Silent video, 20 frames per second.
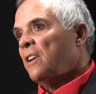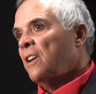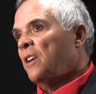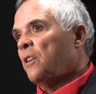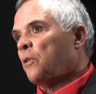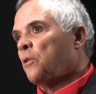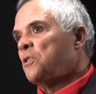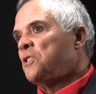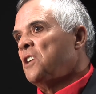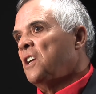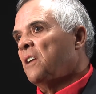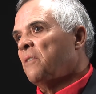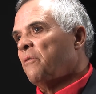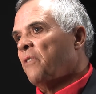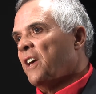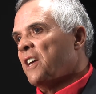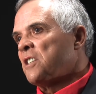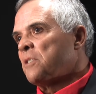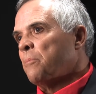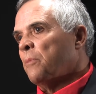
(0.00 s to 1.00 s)
Energy
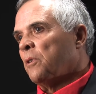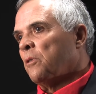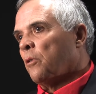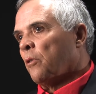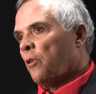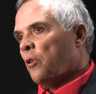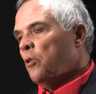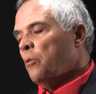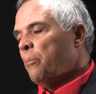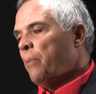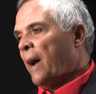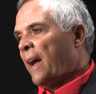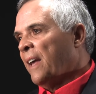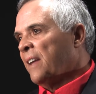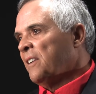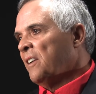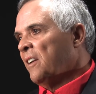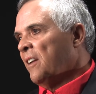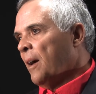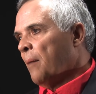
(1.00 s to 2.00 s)
Investment Group. I
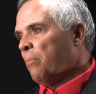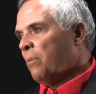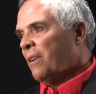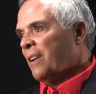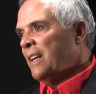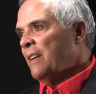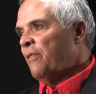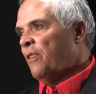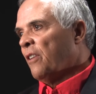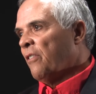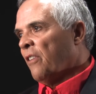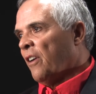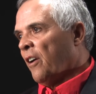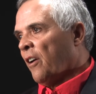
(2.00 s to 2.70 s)
ended up leaving